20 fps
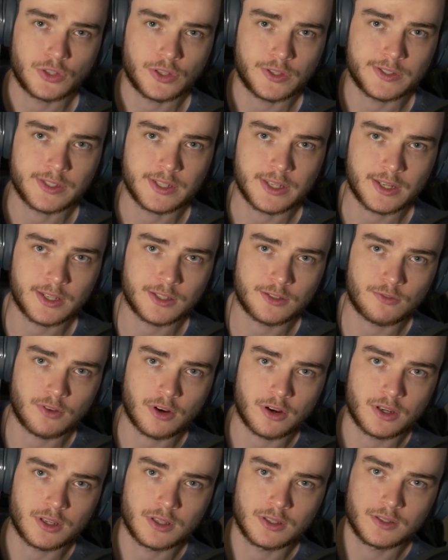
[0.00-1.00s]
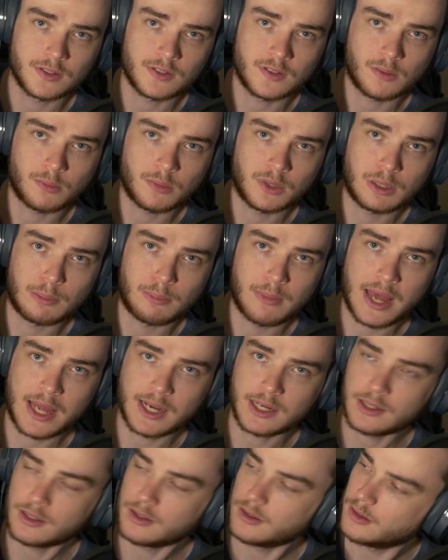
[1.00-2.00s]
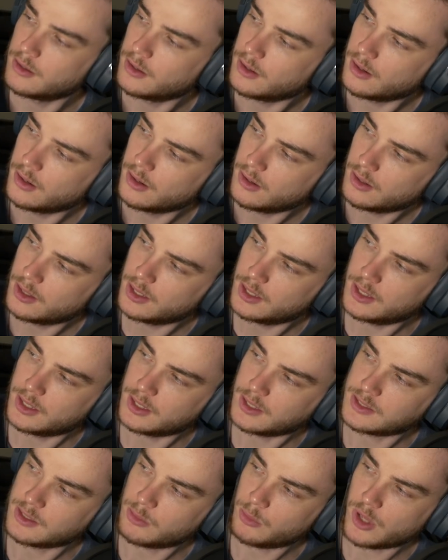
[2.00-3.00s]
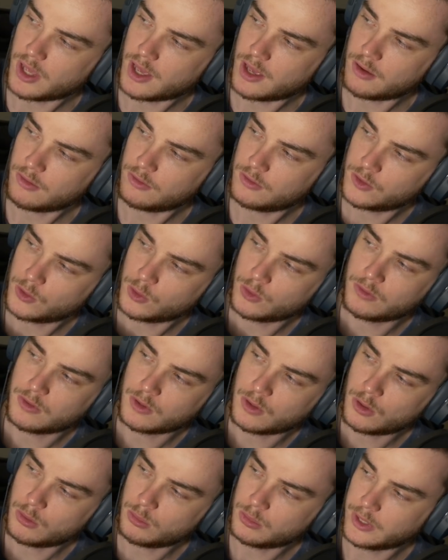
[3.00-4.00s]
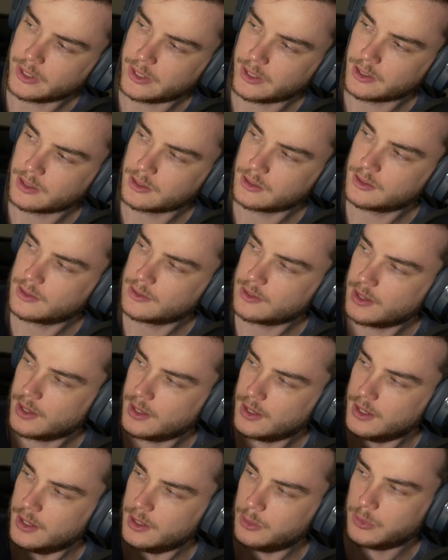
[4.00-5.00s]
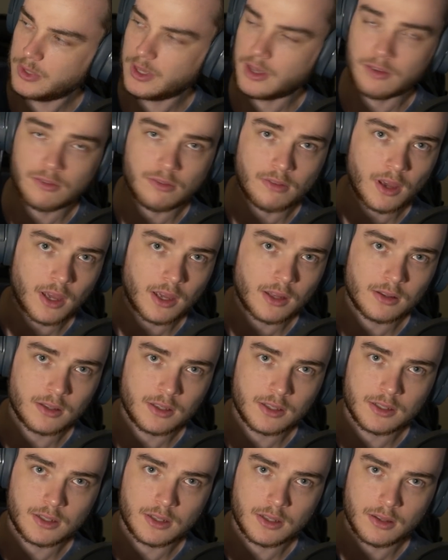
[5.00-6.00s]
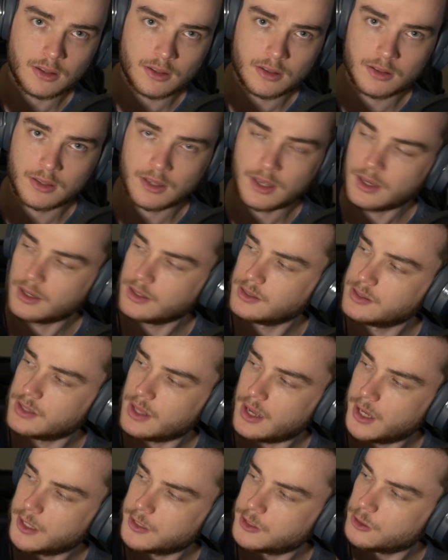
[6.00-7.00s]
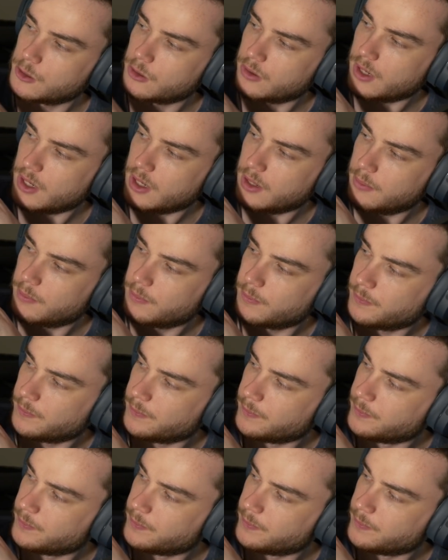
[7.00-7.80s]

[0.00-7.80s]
So you can see it has a very similar mat, except we have sort of the complex, and we have alien decks, the hatchery,